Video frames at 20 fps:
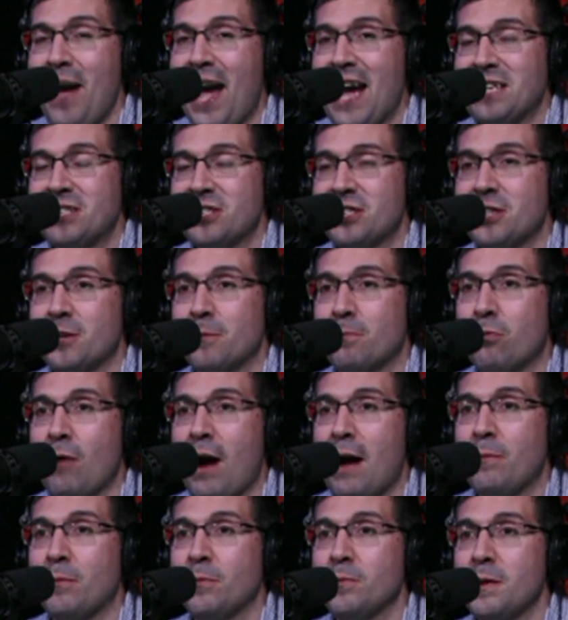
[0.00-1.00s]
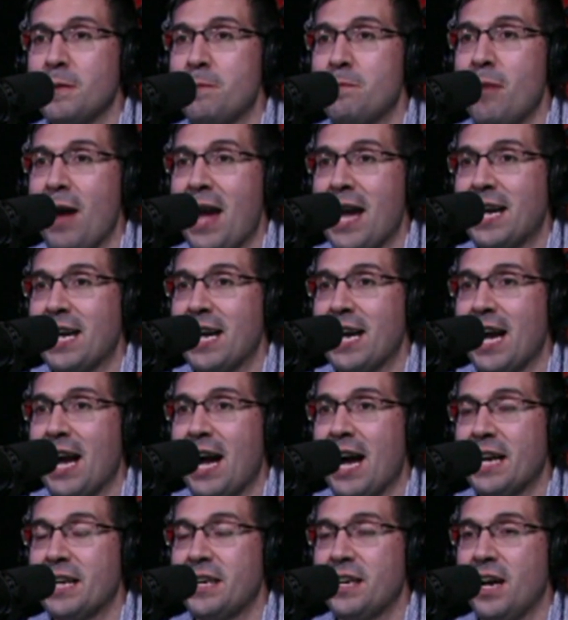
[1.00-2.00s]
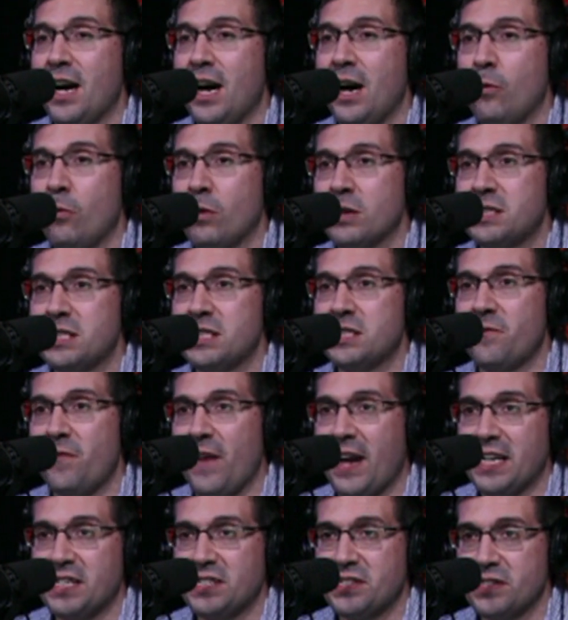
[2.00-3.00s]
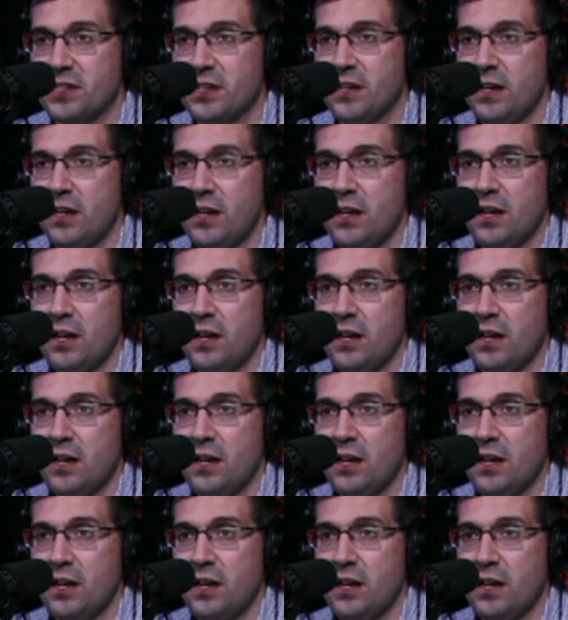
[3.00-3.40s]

best they're probably banking on, what's-his-face,